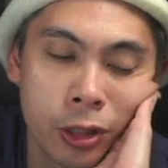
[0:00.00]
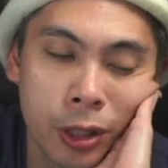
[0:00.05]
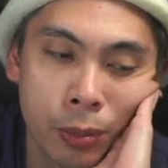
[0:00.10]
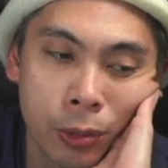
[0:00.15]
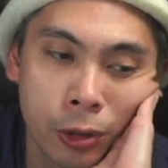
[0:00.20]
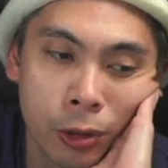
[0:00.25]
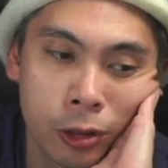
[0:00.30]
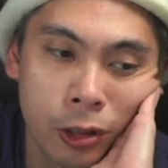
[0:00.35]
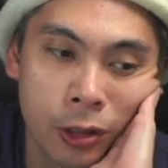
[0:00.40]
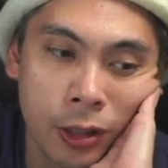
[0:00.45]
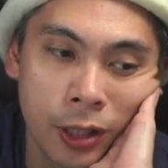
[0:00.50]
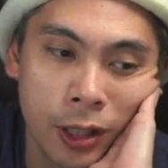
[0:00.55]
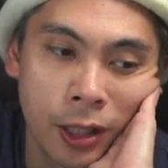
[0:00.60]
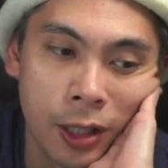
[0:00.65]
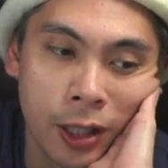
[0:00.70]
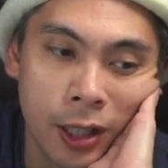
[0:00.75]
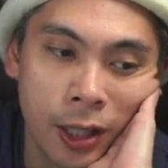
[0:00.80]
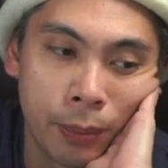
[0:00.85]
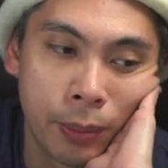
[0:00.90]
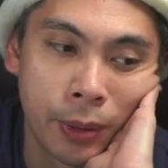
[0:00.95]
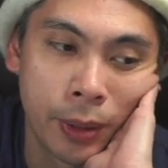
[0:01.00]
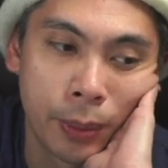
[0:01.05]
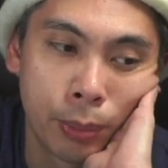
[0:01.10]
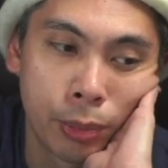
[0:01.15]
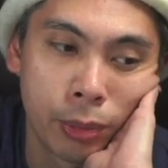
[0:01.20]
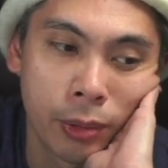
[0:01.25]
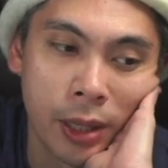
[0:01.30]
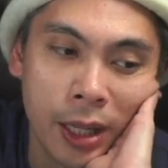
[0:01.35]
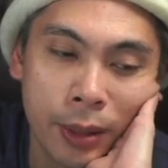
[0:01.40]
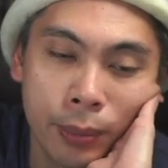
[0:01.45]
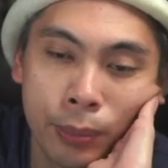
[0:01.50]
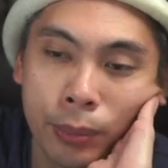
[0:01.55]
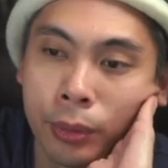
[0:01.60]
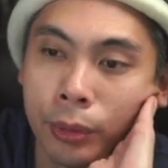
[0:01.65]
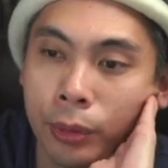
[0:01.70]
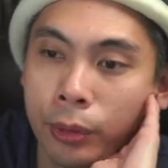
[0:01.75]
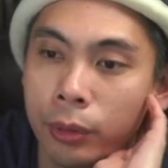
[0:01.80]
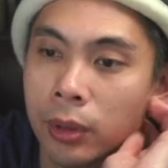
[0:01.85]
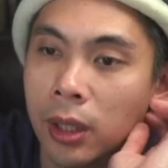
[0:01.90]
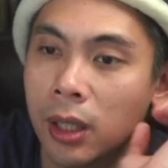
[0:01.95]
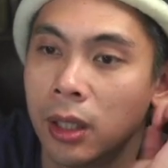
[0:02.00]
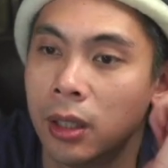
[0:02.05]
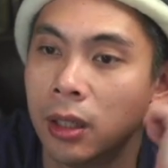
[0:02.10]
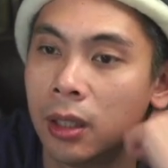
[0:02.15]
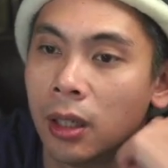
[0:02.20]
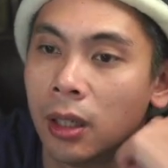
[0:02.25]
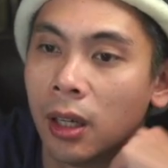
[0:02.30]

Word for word: similar to neon, but bright blue and